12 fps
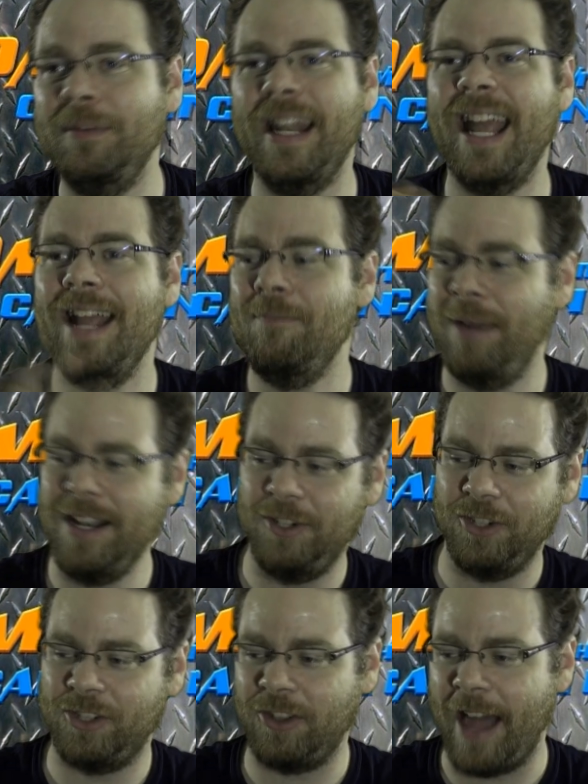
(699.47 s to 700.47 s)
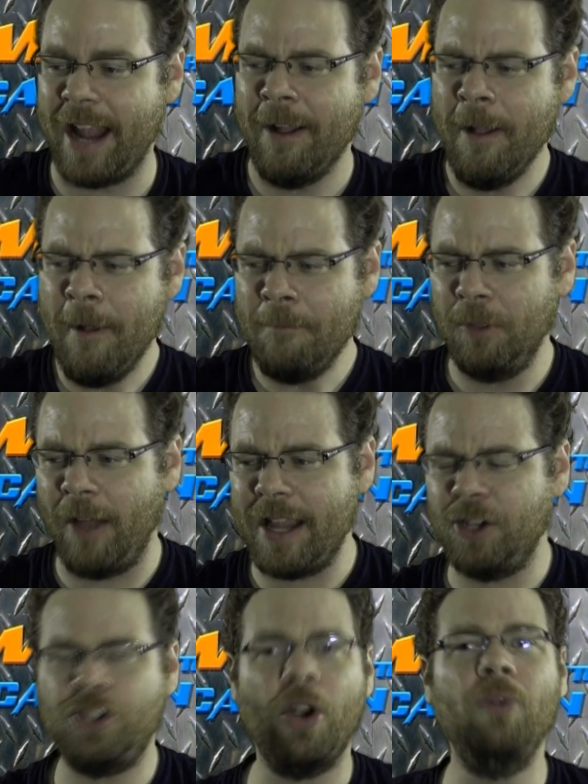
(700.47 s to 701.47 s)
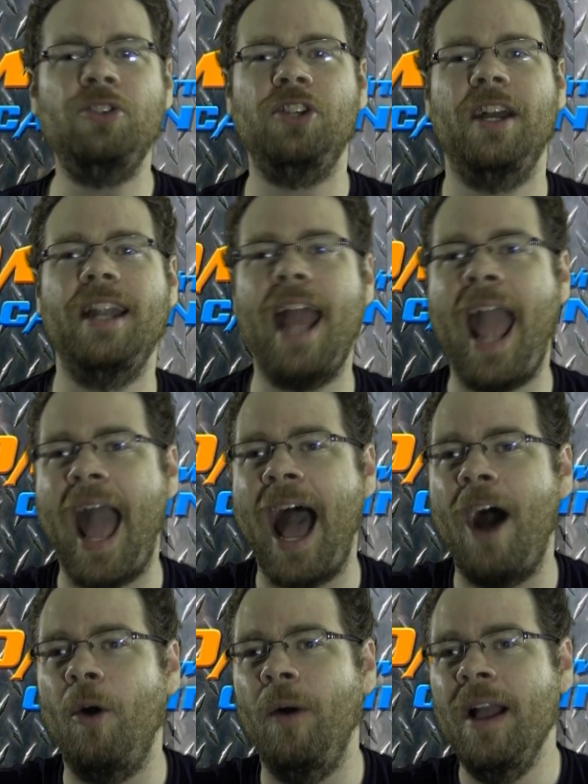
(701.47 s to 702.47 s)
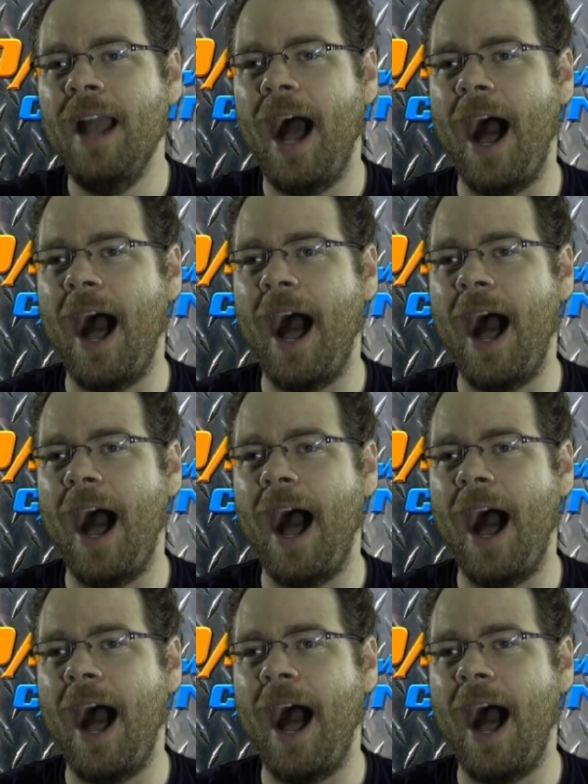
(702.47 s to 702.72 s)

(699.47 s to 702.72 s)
but it just like shows you how